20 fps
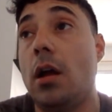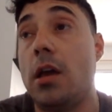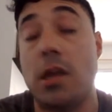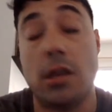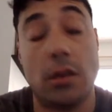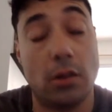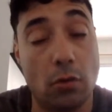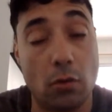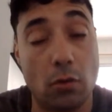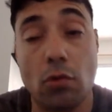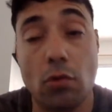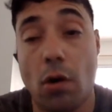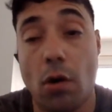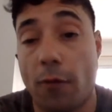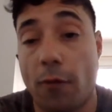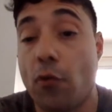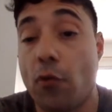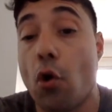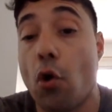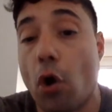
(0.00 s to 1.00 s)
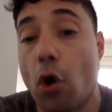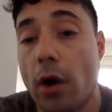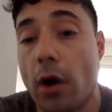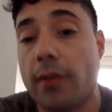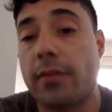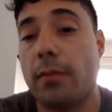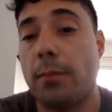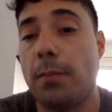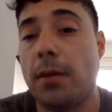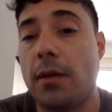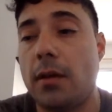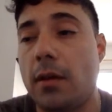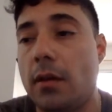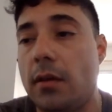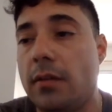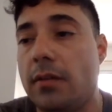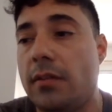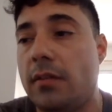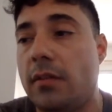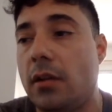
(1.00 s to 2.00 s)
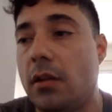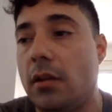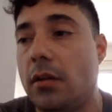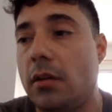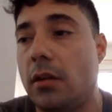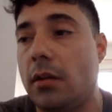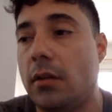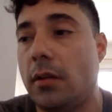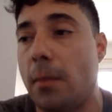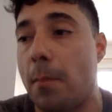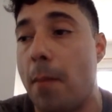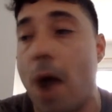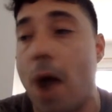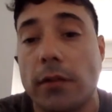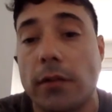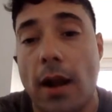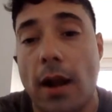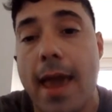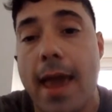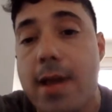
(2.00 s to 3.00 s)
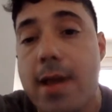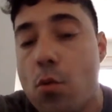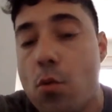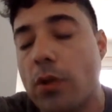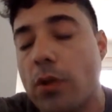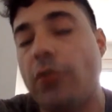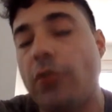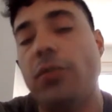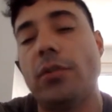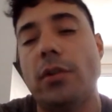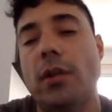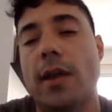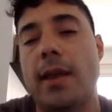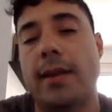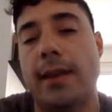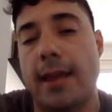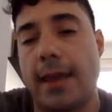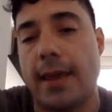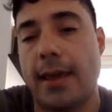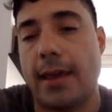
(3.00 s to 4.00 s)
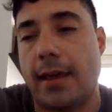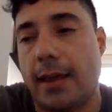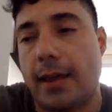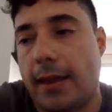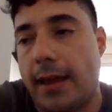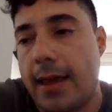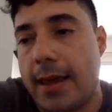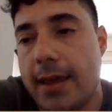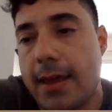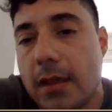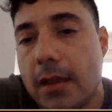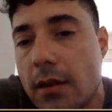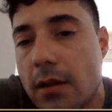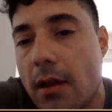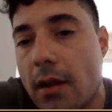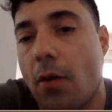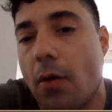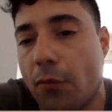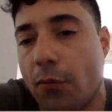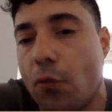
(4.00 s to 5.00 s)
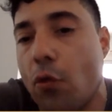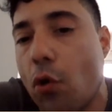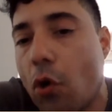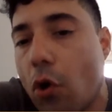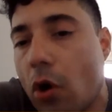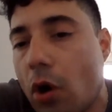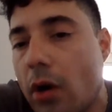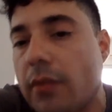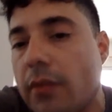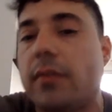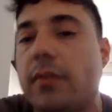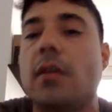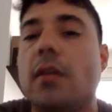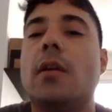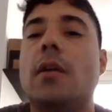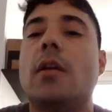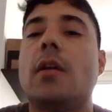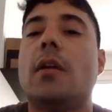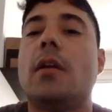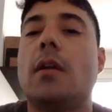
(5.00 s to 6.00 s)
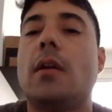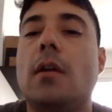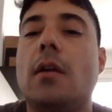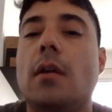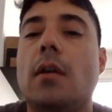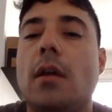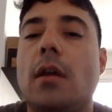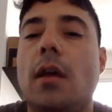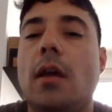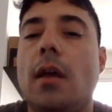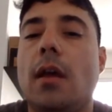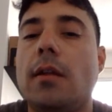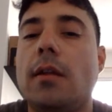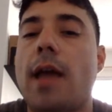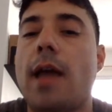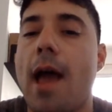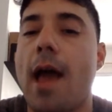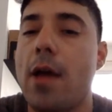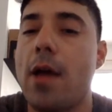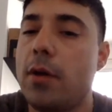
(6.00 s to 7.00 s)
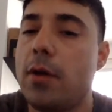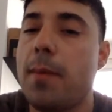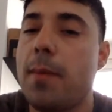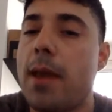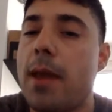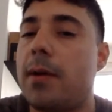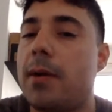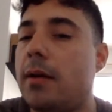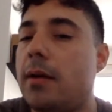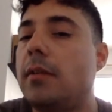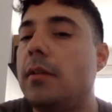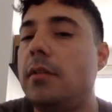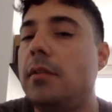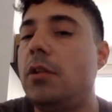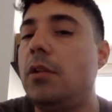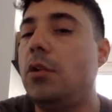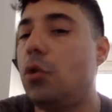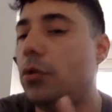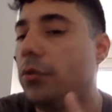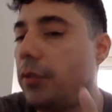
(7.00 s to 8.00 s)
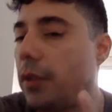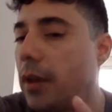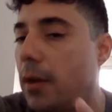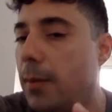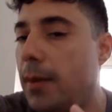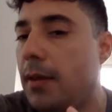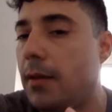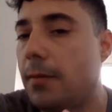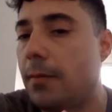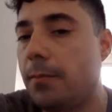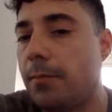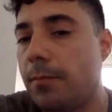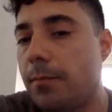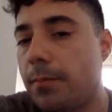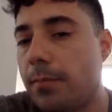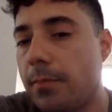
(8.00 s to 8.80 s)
Hindu, of course, because the mother language in the India, of course. And I remember. Did you understand me?